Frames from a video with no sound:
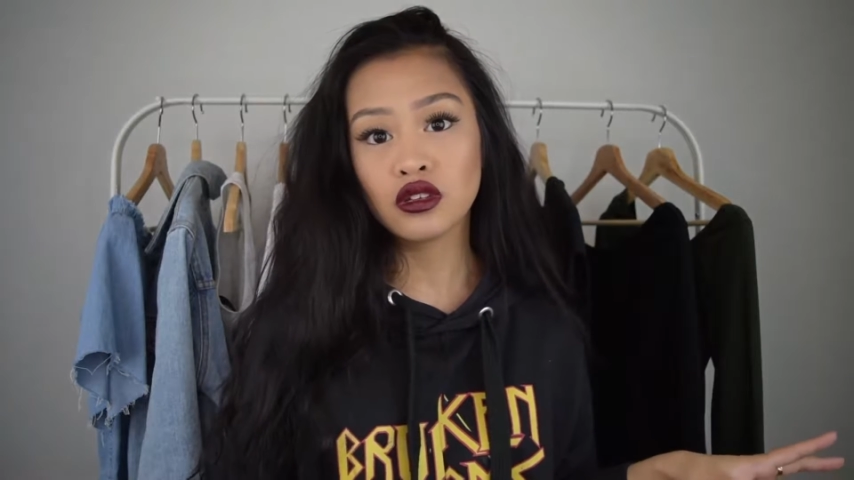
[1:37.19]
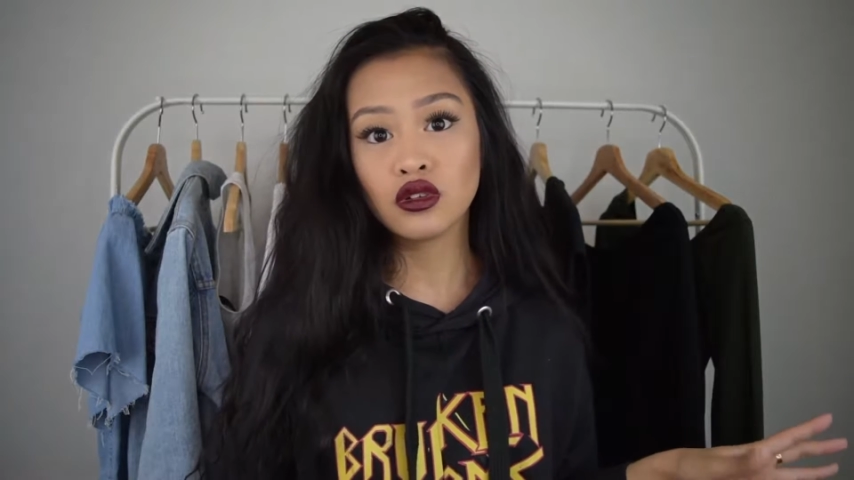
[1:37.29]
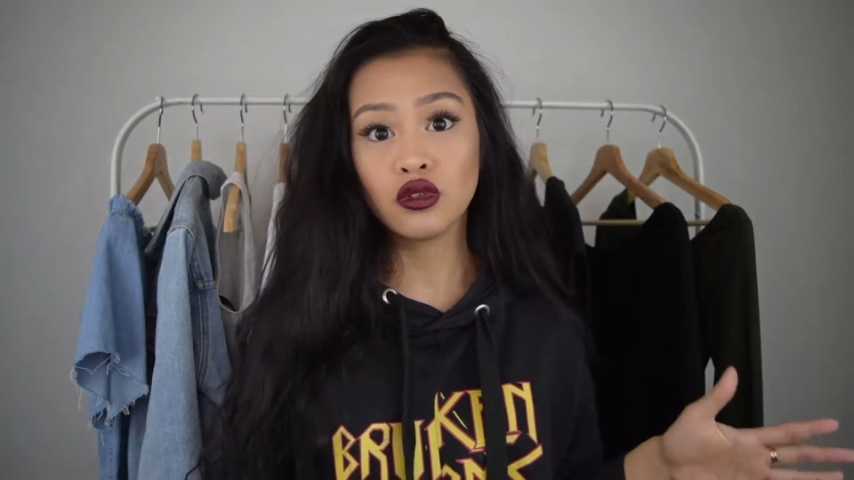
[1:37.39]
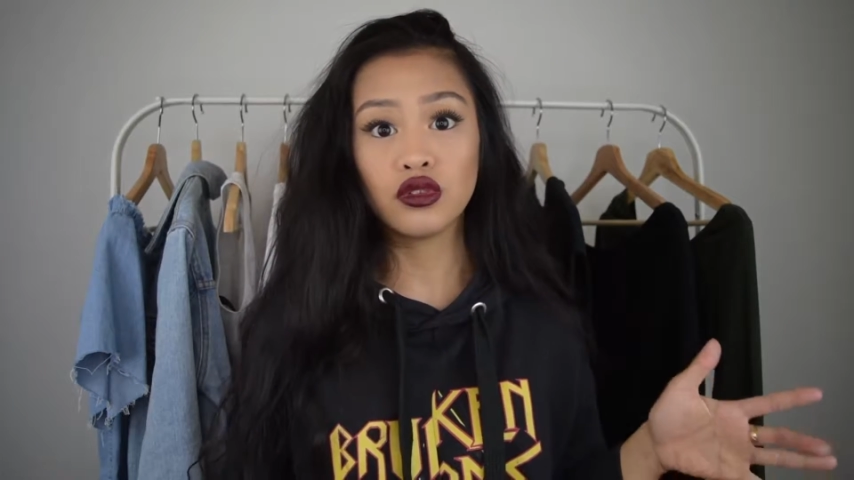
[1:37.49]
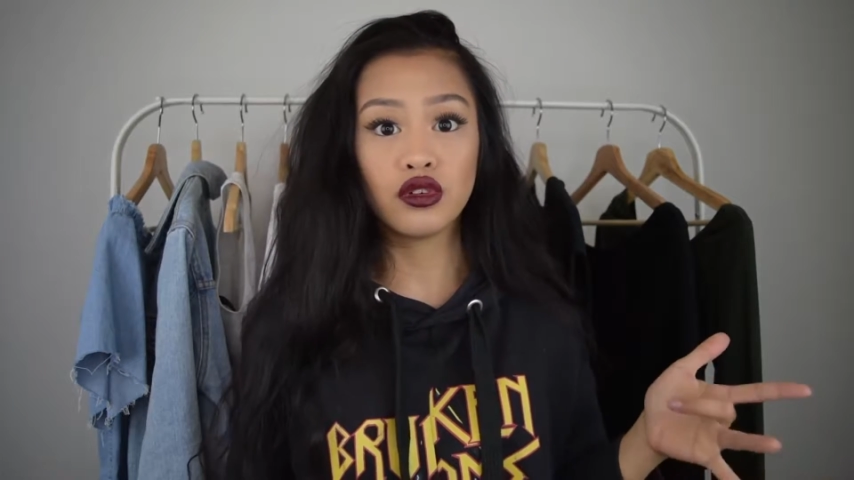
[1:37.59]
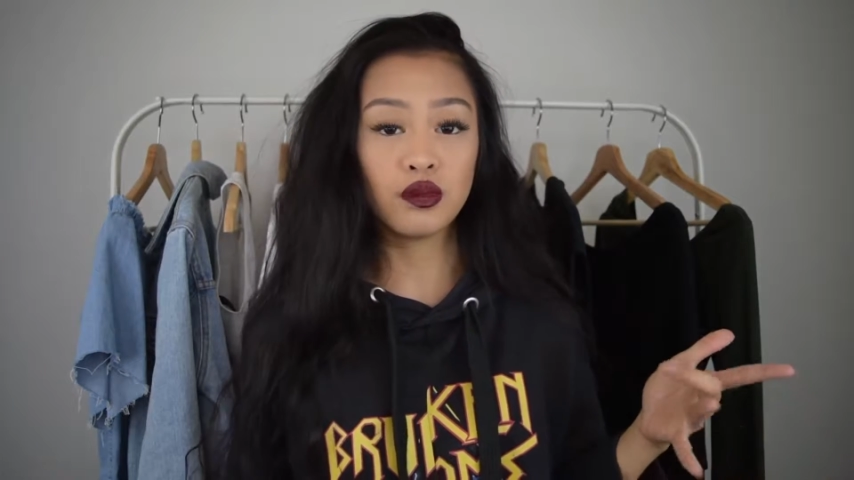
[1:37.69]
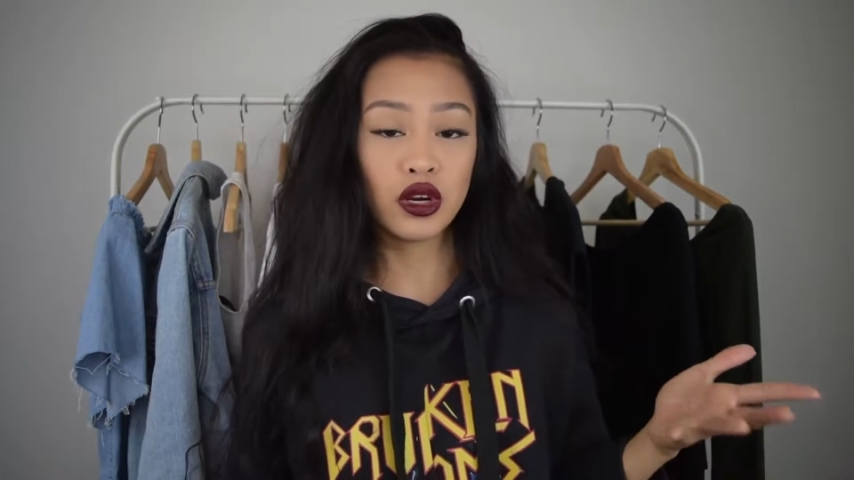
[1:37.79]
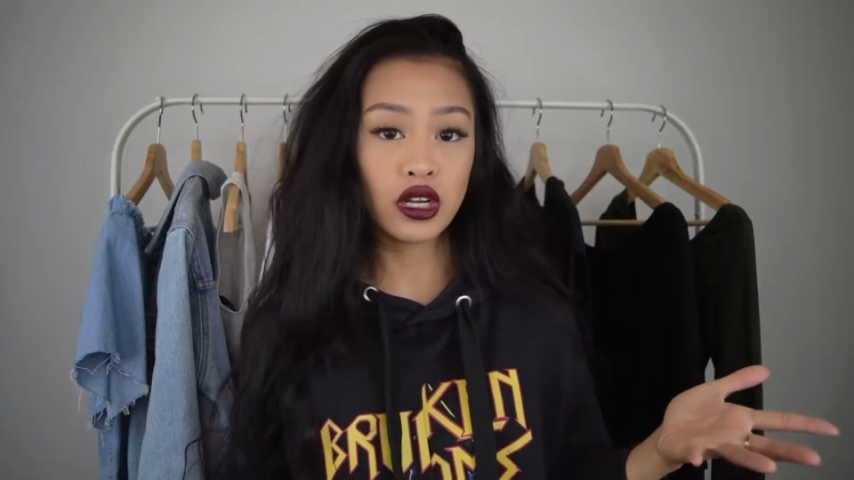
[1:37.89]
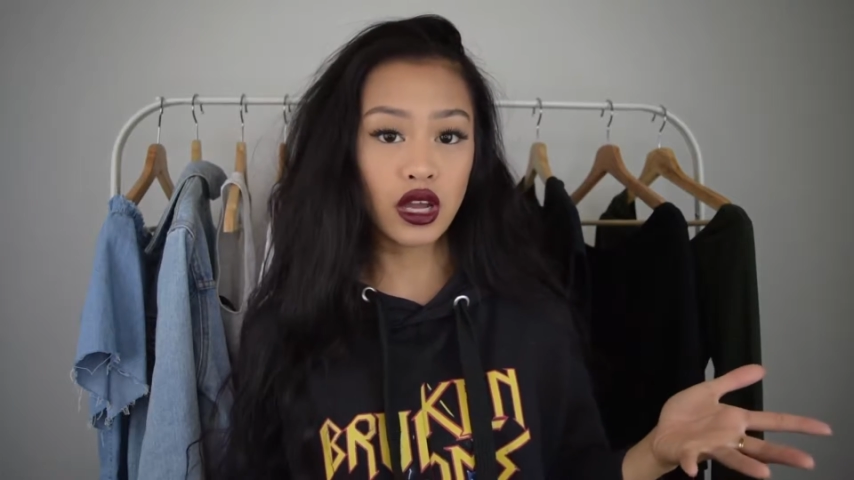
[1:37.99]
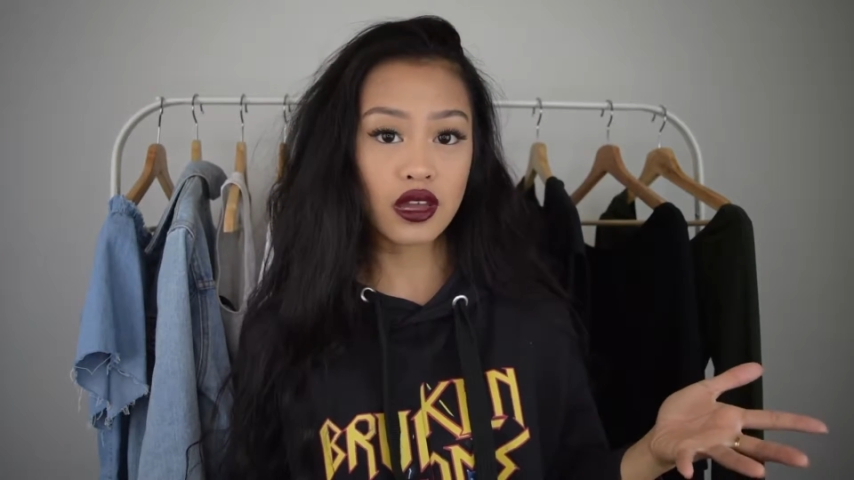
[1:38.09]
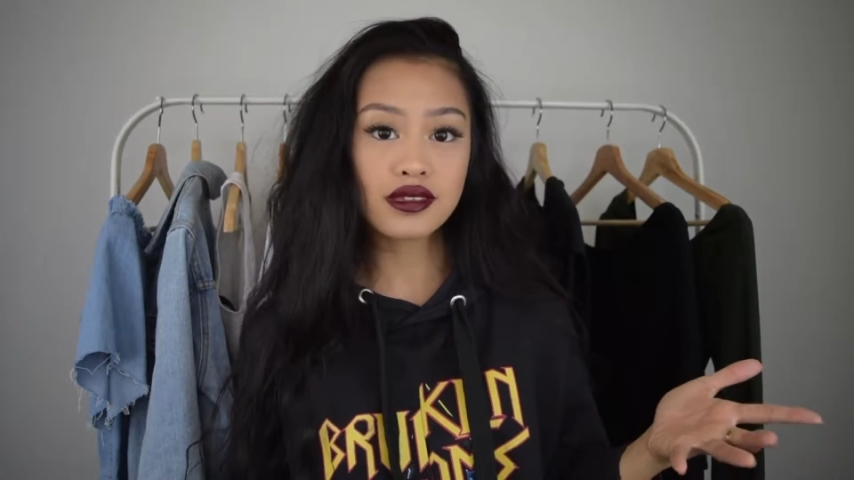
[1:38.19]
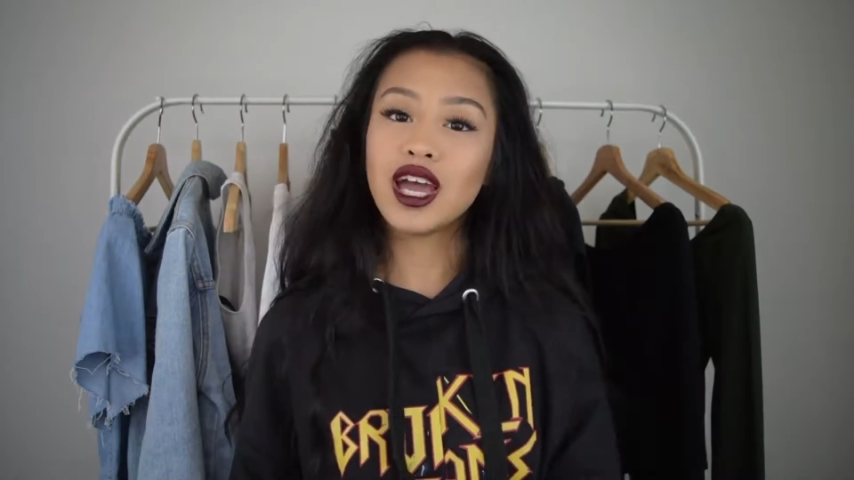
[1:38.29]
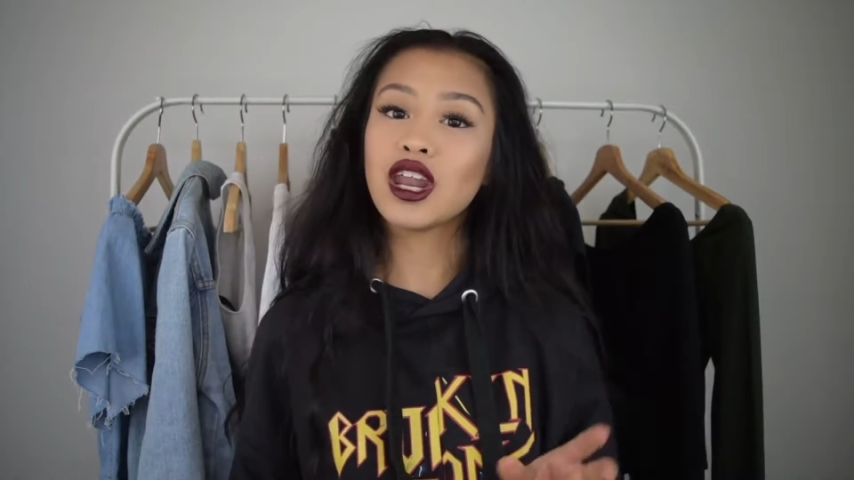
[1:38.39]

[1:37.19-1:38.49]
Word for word: so they're pretty nice.